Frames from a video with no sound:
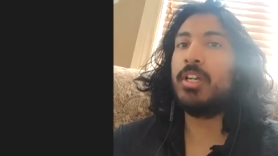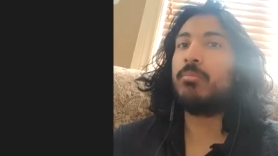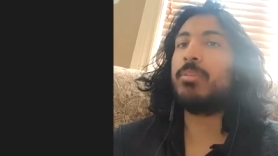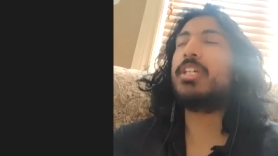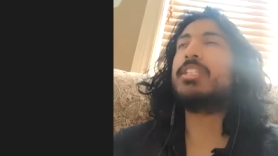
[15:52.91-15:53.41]

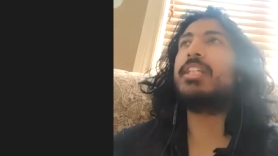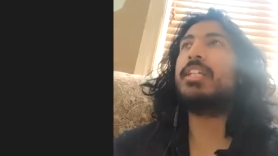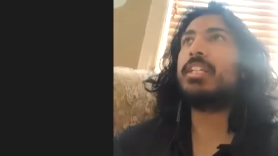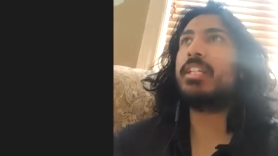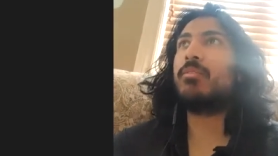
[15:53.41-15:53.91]
because
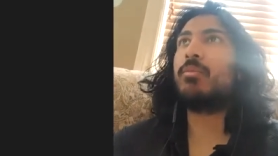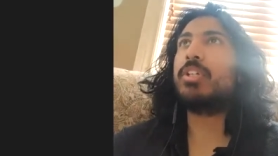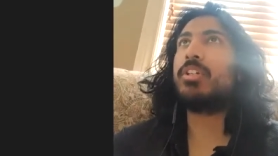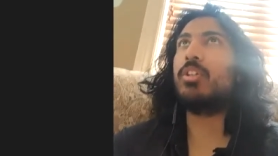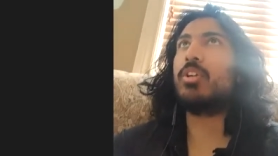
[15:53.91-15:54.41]
then we
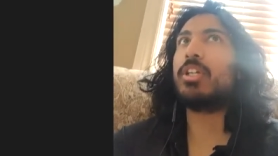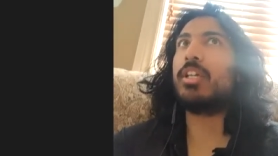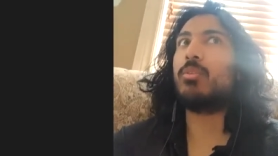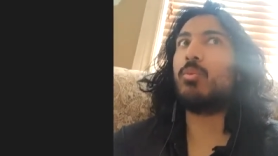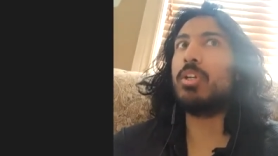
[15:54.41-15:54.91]
could look
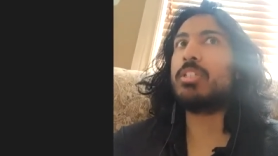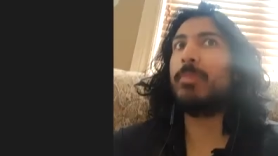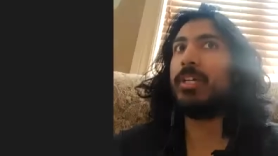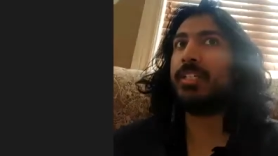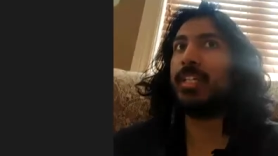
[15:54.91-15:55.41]
at which
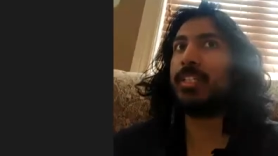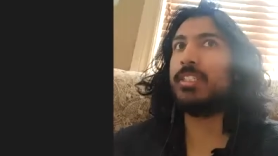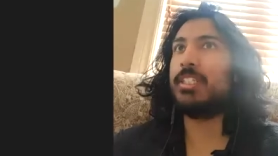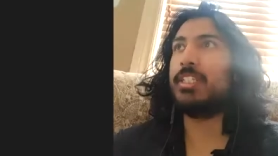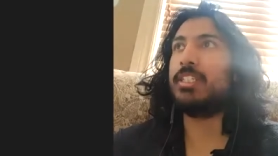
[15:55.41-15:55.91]
metadata
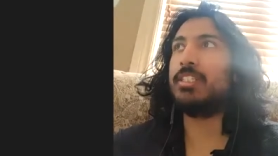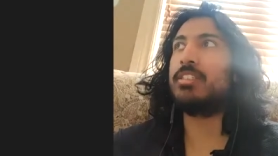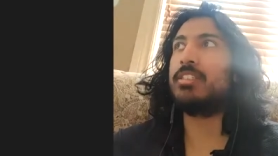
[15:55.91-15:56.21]
needs